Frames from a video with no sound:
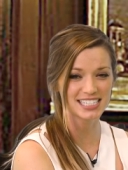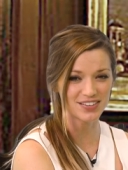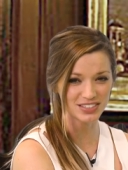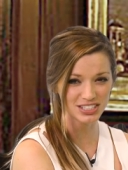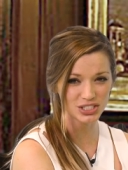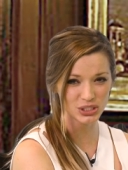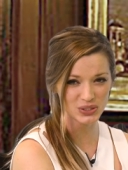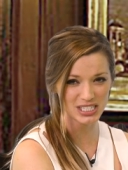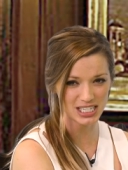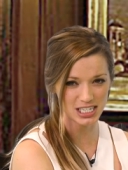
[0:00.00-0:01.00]

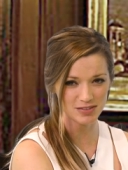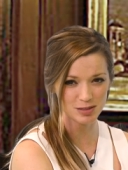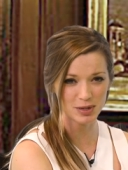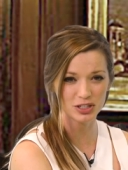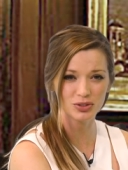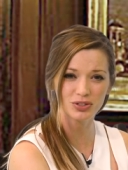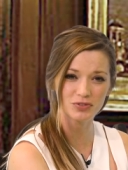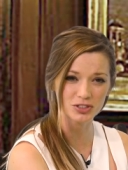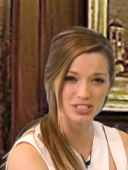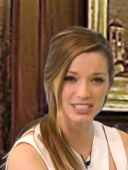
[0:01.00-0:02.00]
seventy-two slaves by the
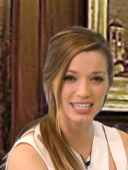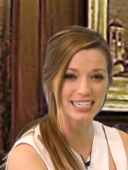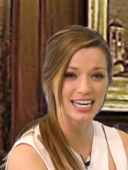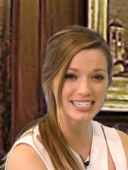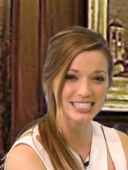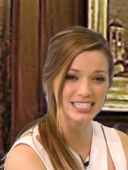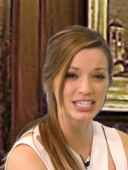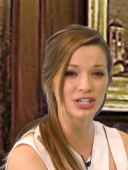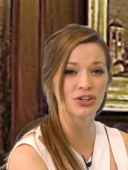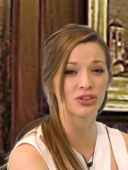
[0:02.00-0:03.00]
university in
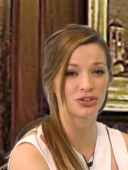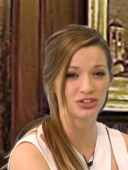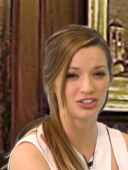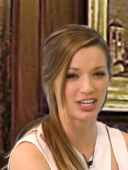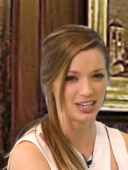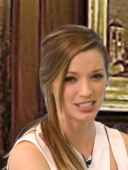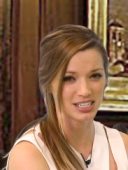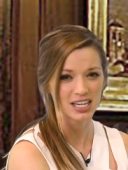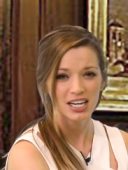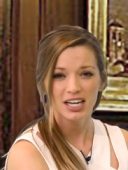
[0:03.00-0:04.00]
eighteen thirty-eight.
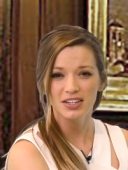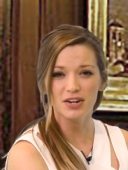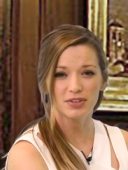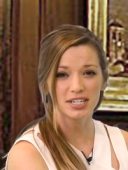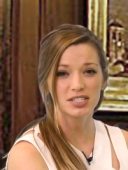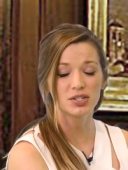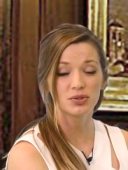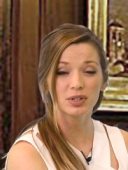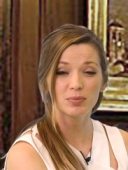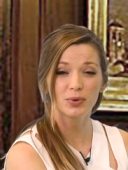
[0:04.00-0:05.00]
That raised
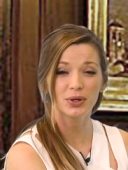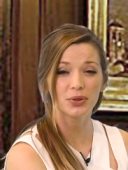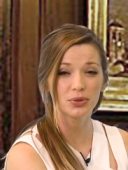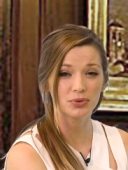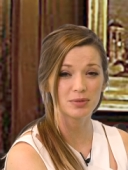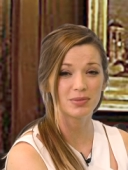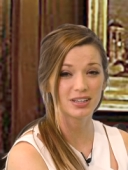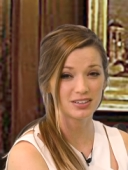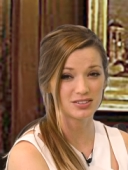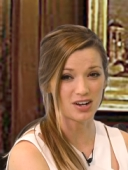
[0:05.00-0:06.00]
three point three
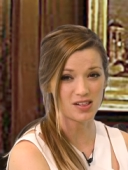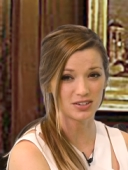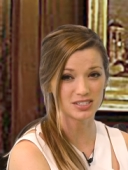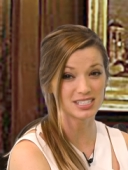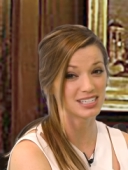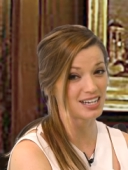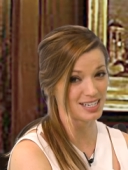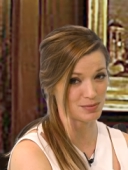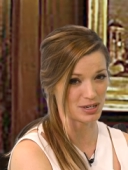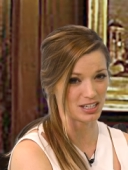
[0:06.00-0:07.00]
million dollars in
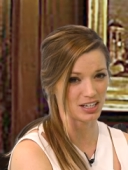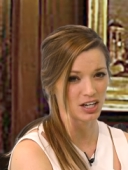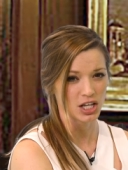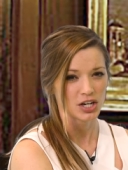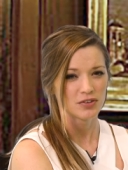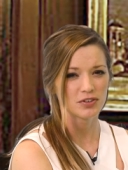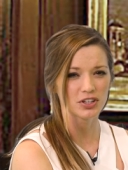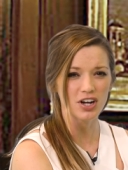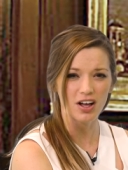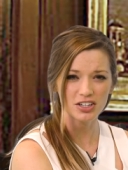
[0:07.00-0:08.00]
today's money for
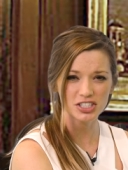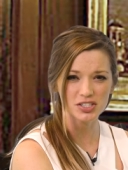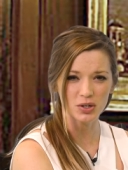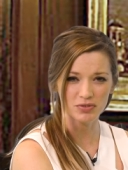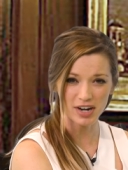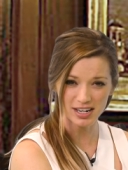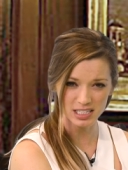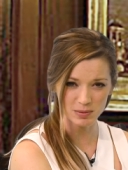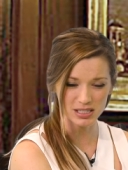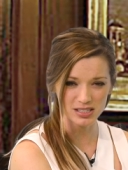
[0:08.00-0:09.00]
the college's overhead
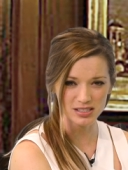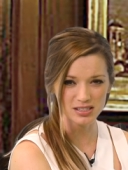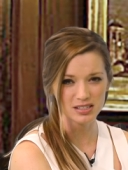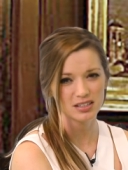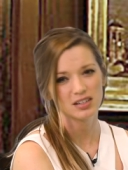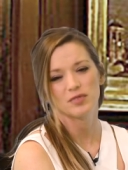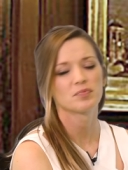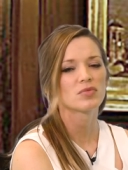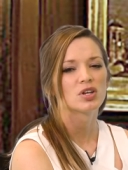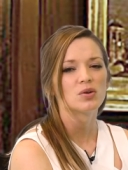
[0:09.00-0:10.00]
expenses.
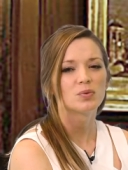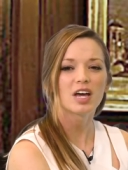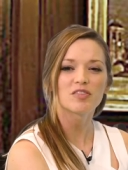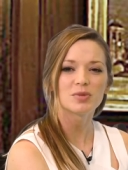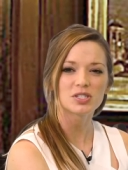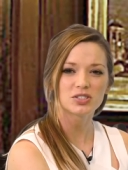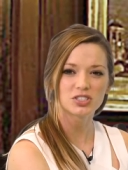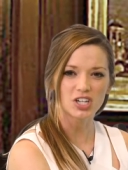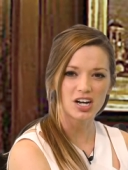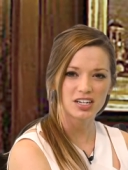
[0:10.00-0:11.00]
We have
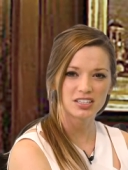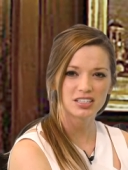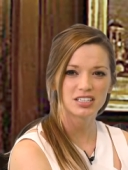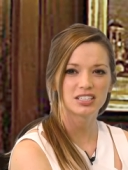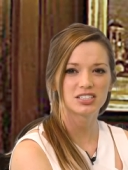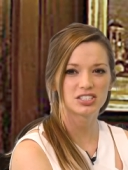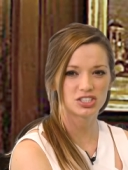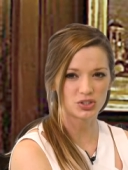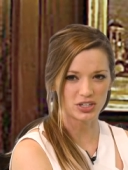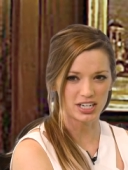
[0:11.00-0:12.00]
Mister John
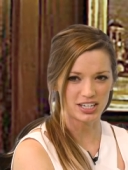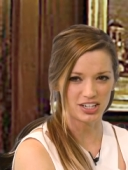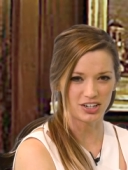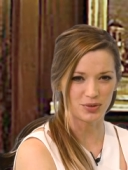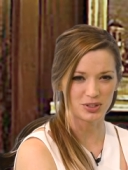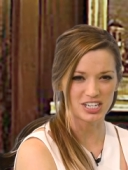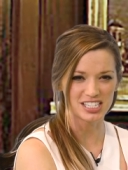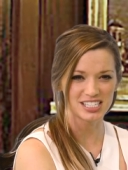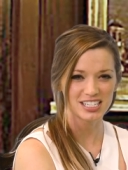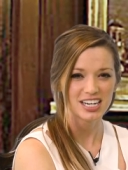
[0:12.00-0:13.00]
DeGioia here with
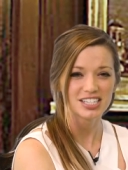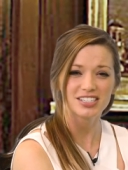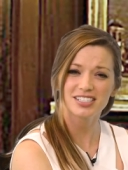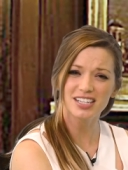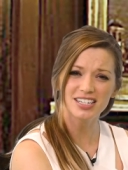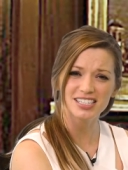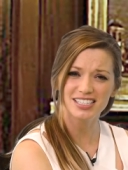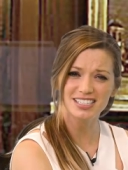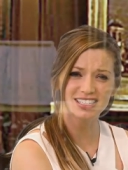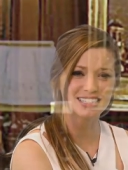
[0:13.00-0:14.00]
us to discuss
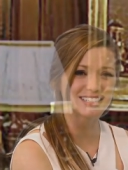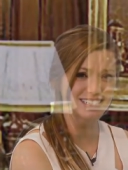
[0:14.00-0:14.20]
this in